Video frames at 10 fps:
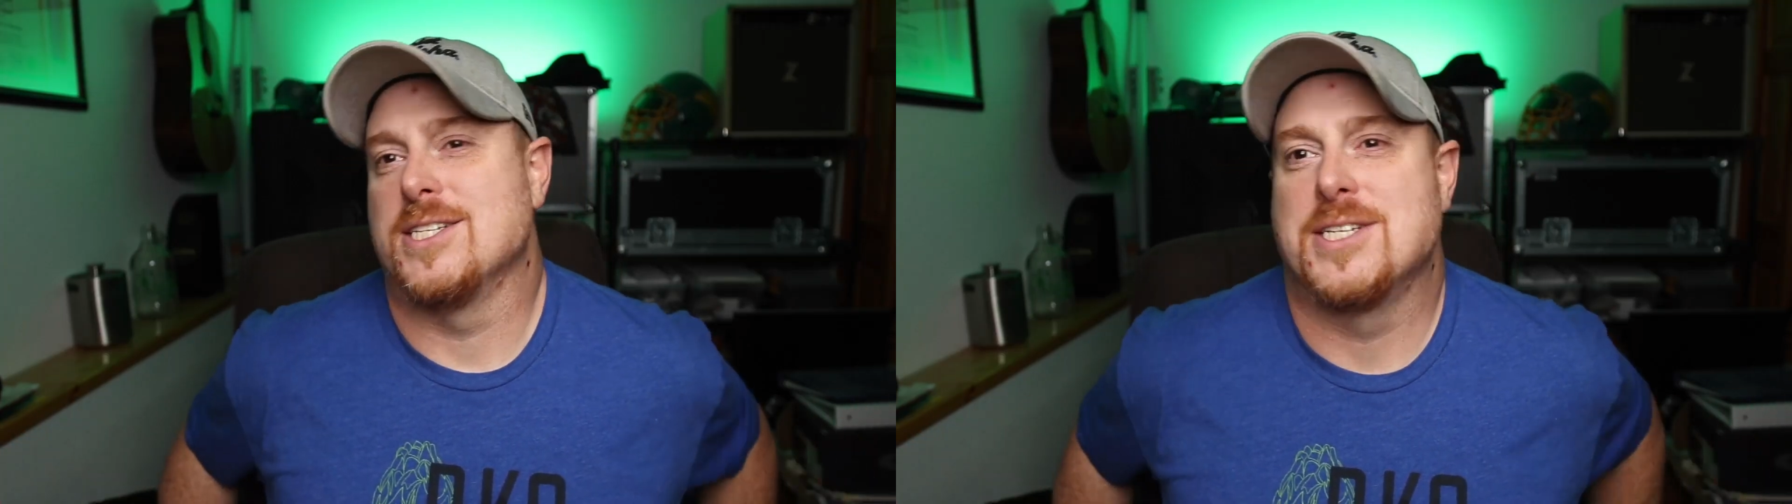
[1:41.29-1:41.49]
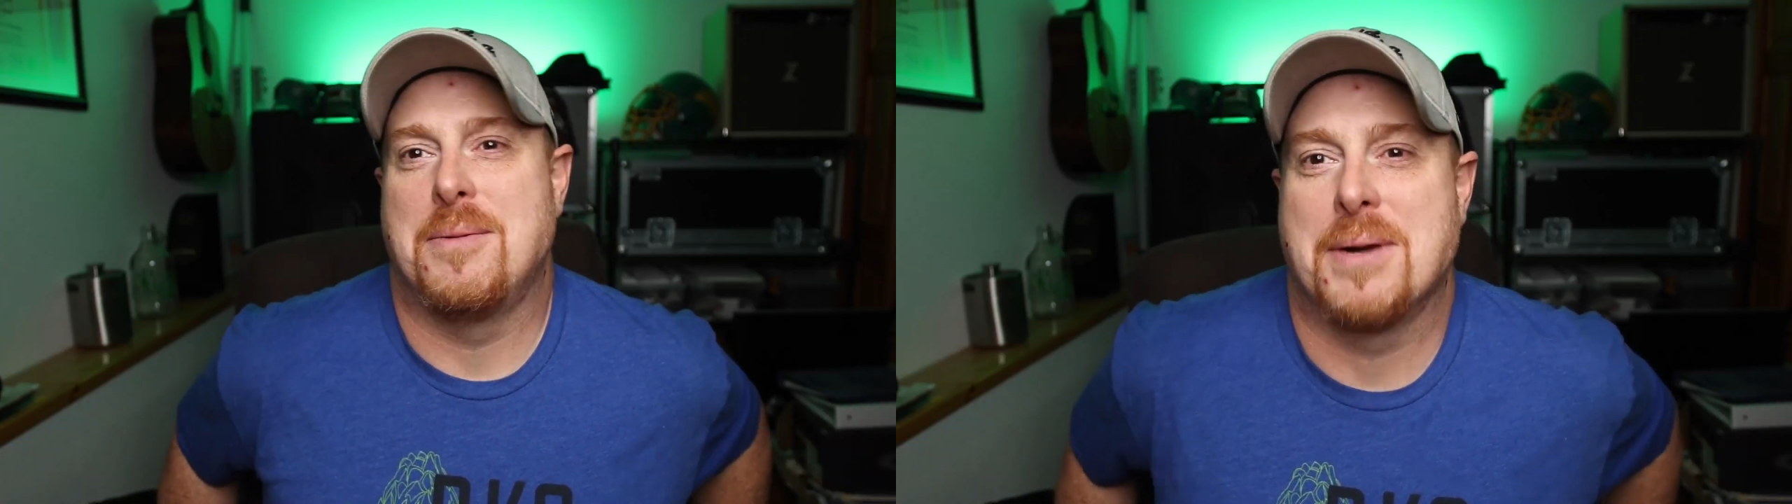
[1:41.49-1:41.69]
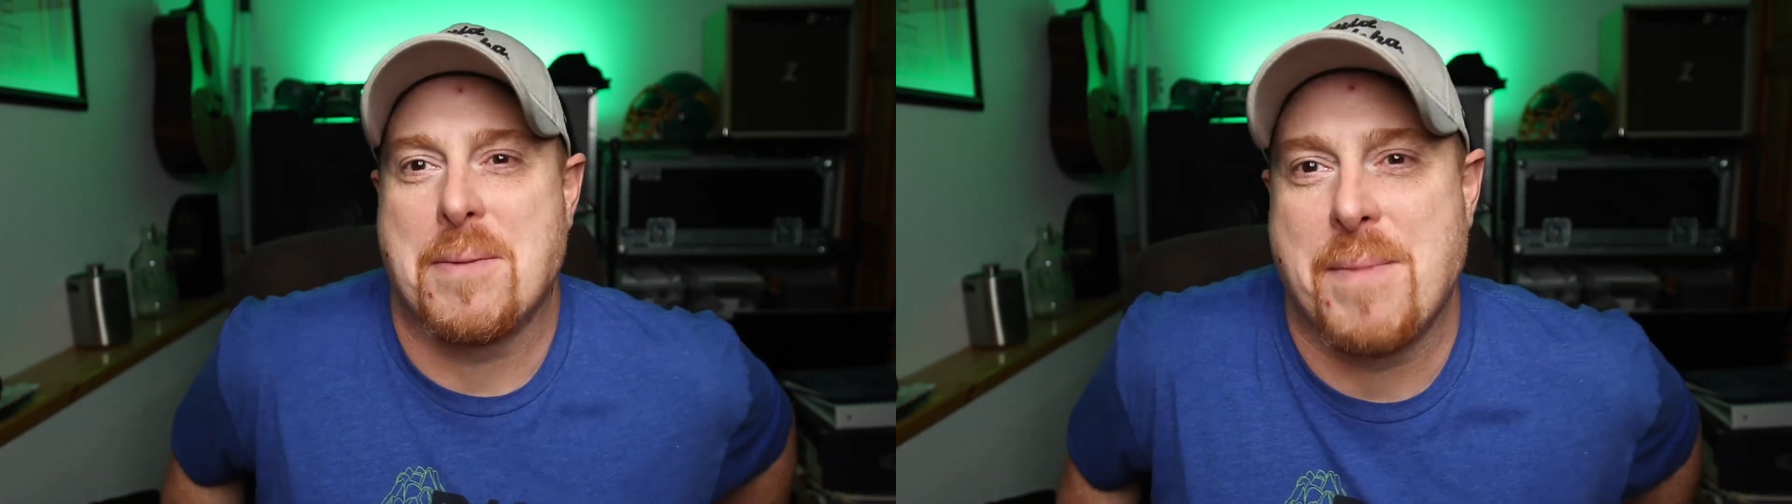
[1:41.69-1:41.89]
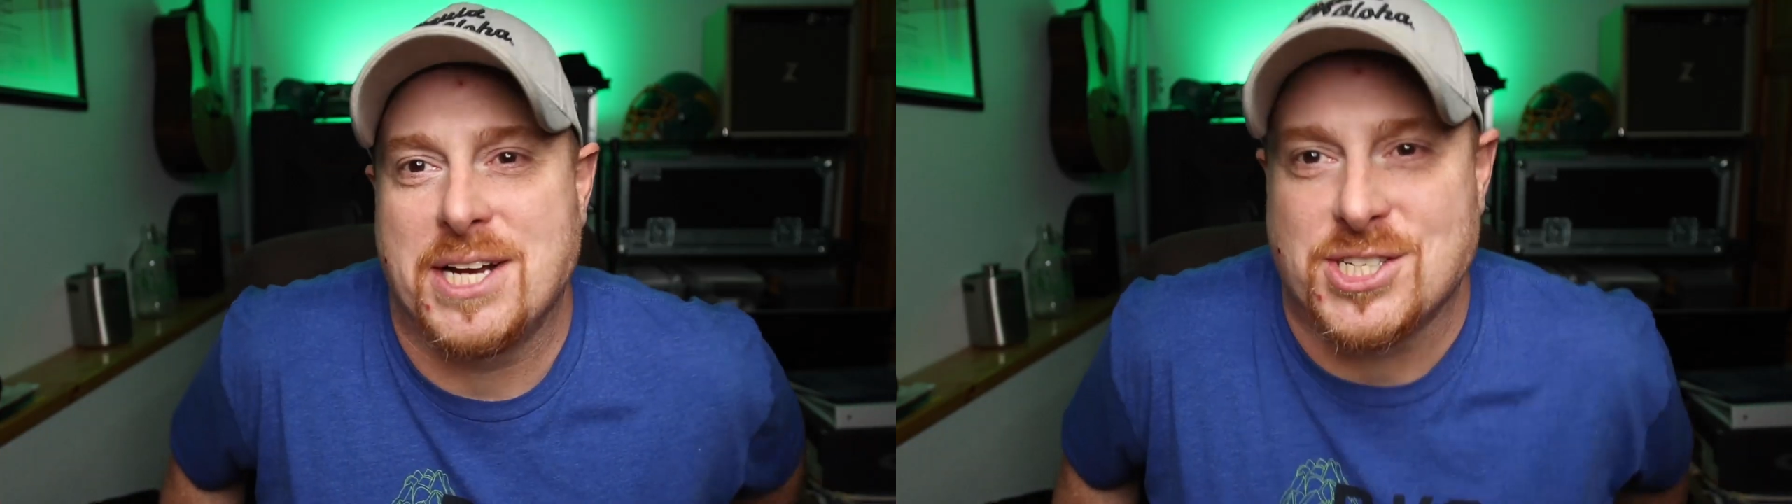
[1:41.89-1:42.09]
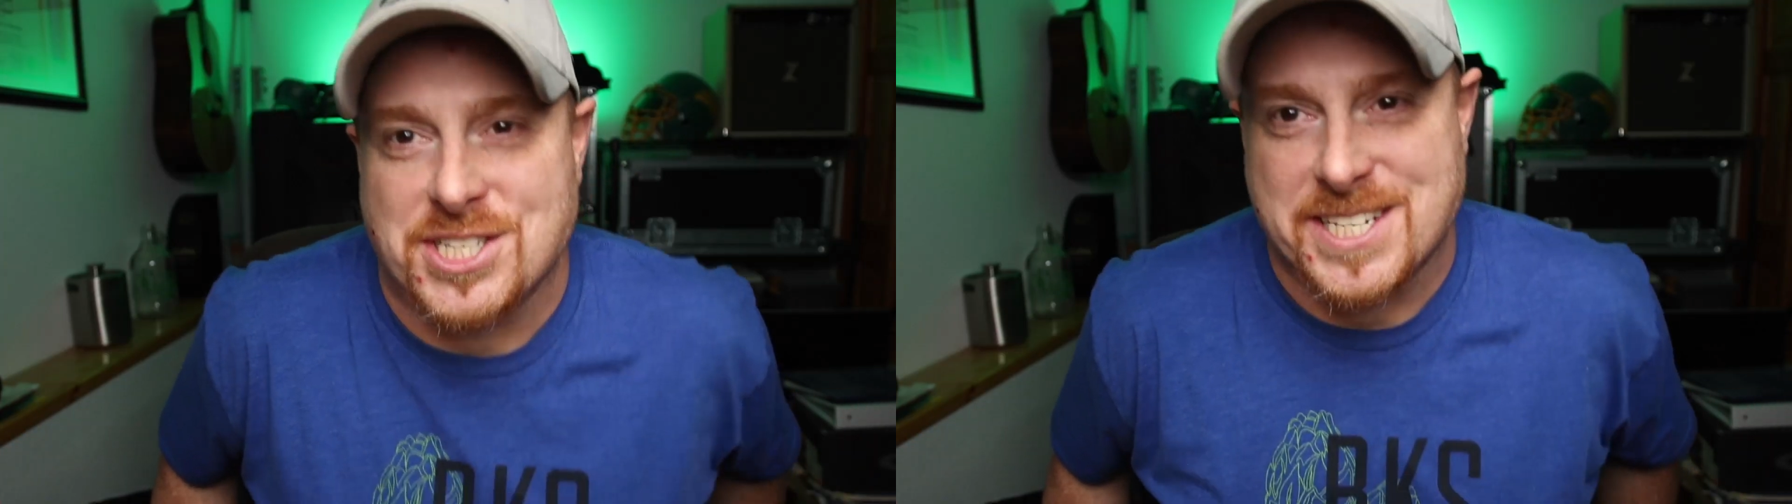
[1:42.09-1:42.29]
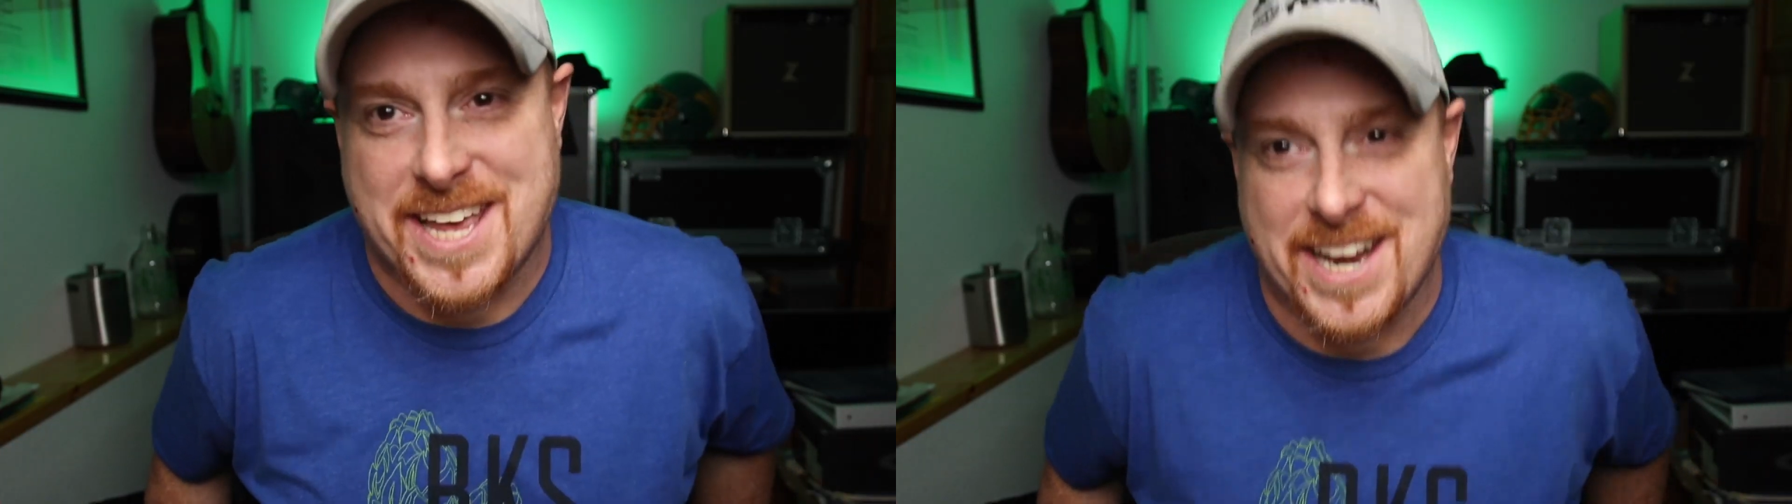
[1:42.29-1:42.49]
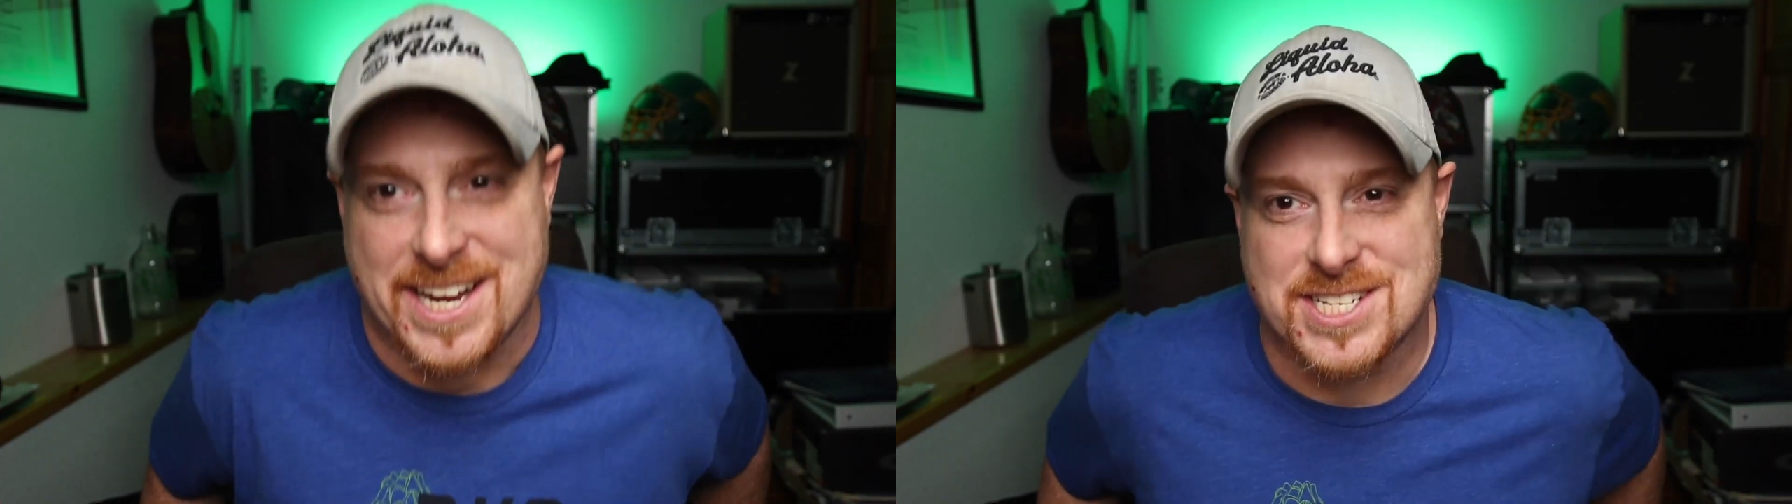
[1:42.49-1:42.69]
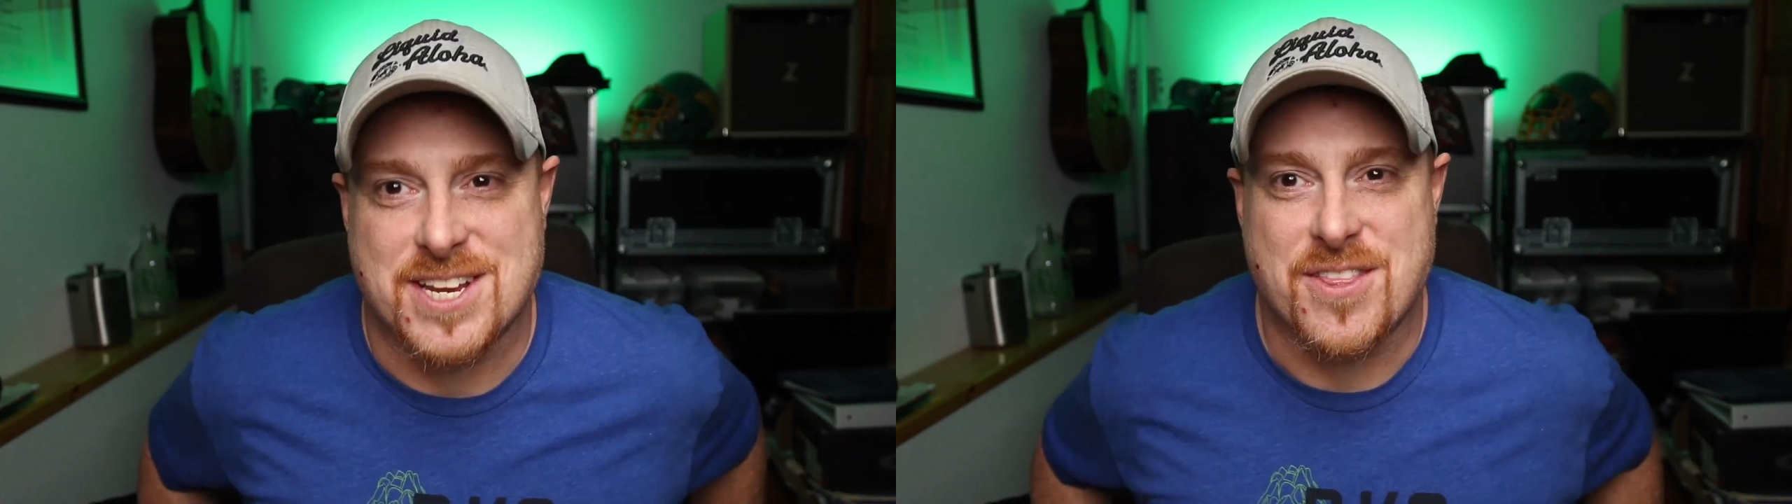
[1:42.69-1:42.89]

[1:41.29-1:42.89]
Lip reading: and somebody mentions Guinness,